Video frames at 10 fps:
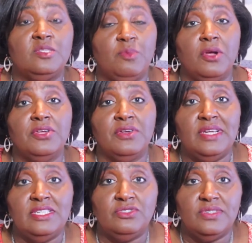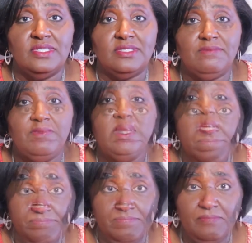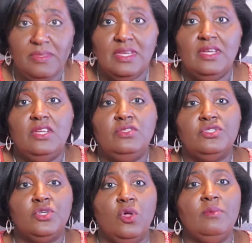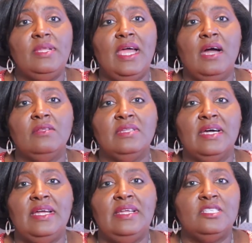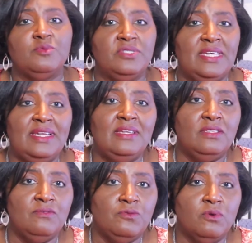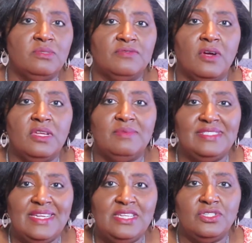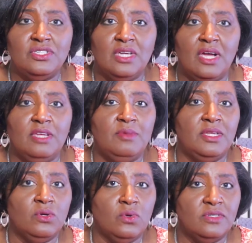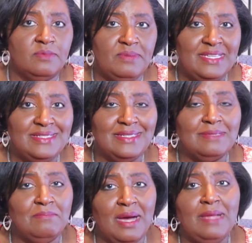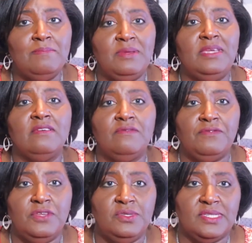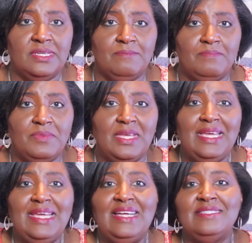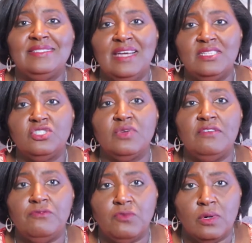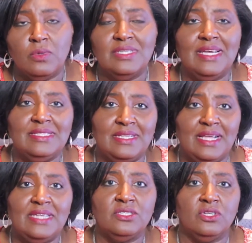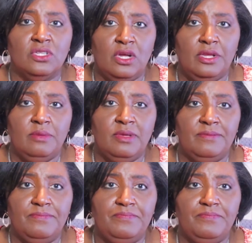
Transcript: spark your interest. The Toulmin outline as presented in the forms of argumentation document in Course Basics might be confusing. It's not straightforward like the classical argument.